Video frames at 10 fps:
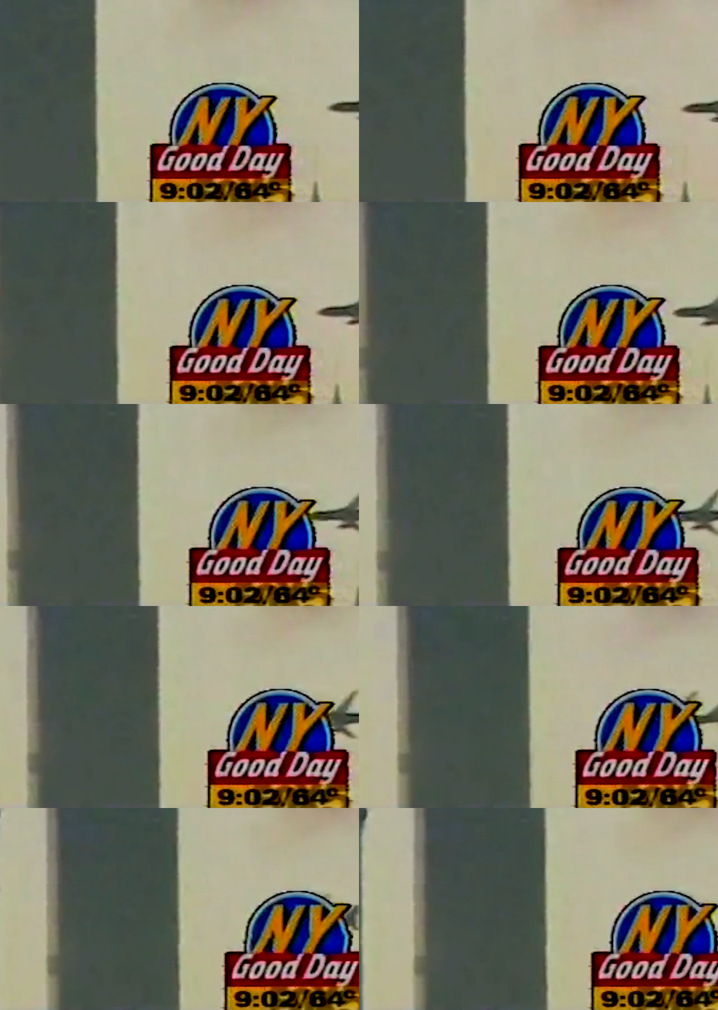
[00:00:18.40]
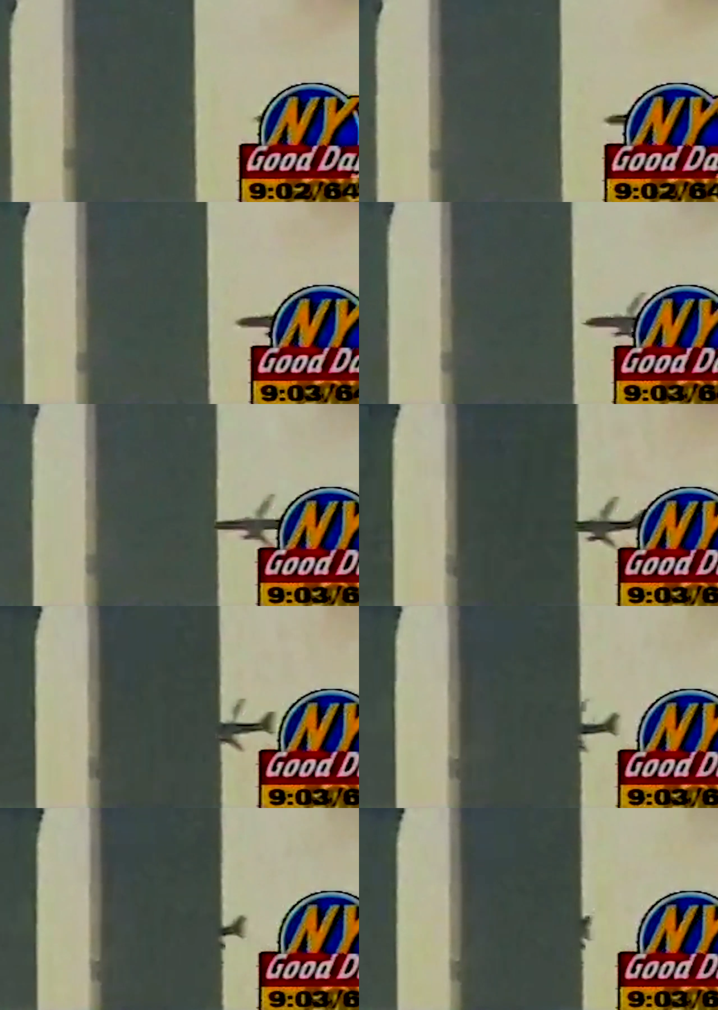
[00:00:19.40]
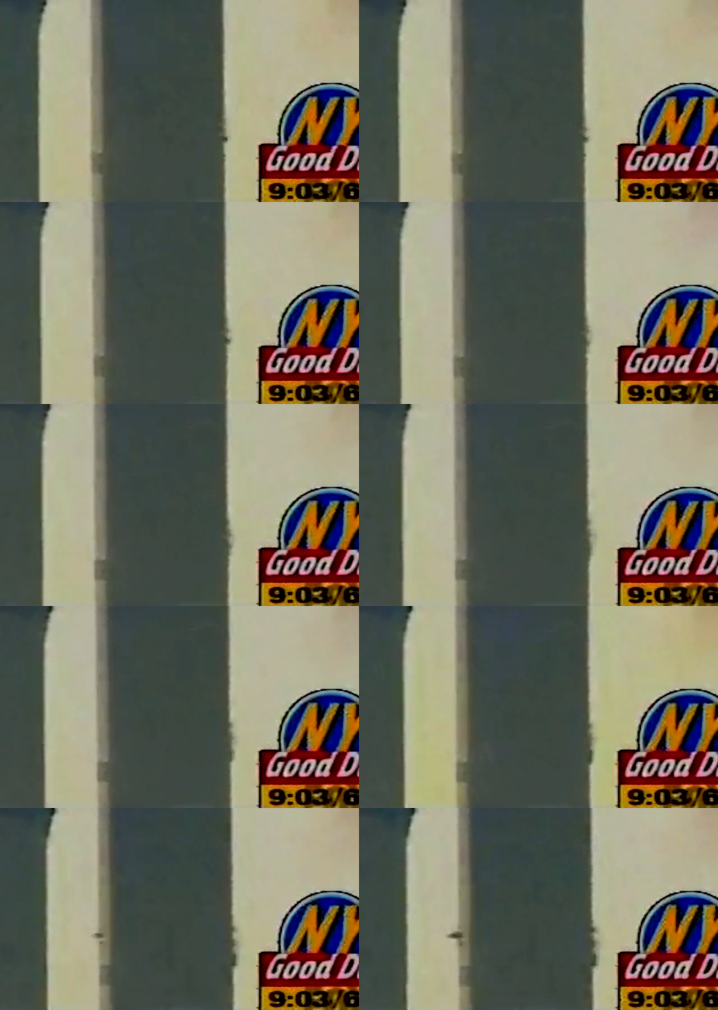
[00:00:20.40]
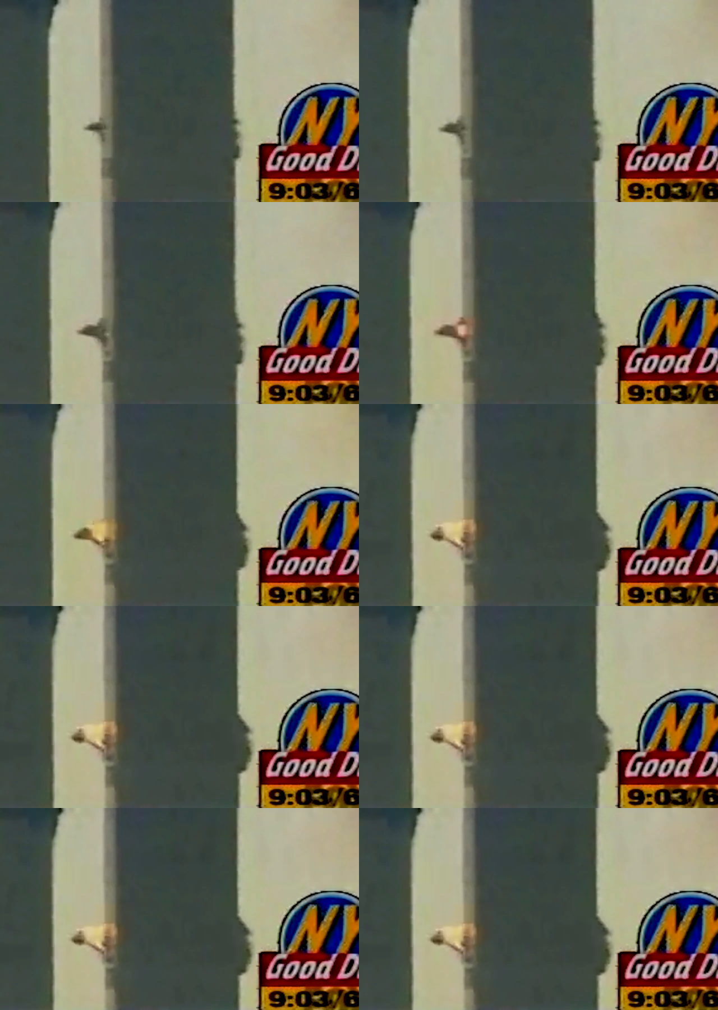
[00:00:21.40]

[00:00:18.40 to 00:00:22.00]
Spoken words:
No face is visible, so there are no lips to read.